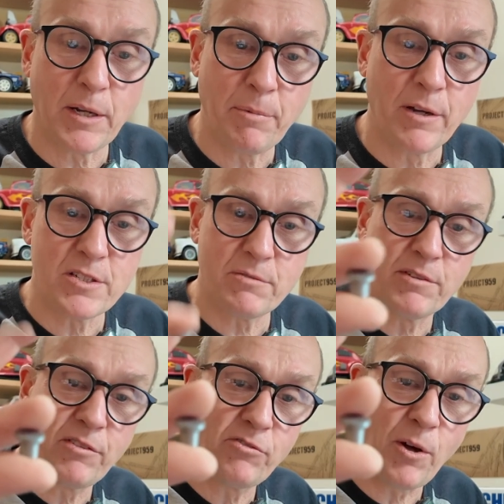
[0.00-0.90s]
posts
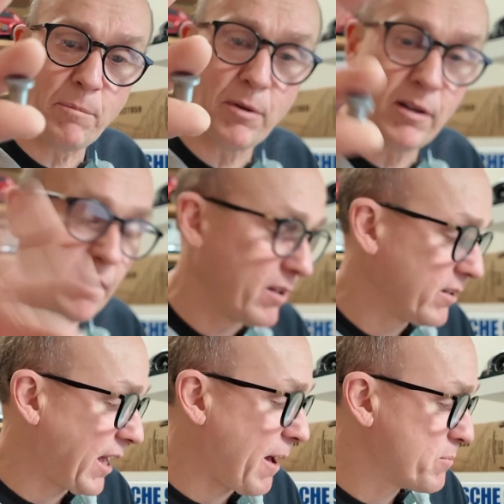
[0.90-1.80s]
with top
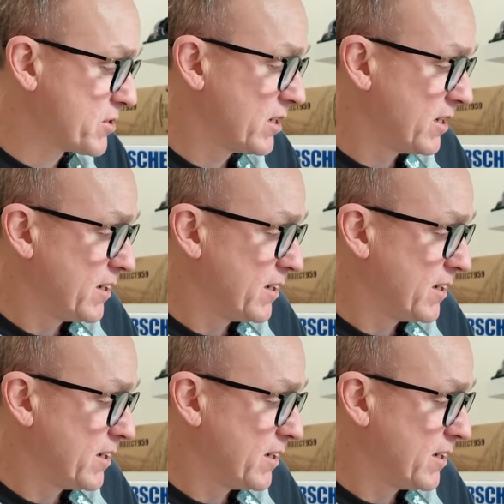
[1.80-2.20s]
caps,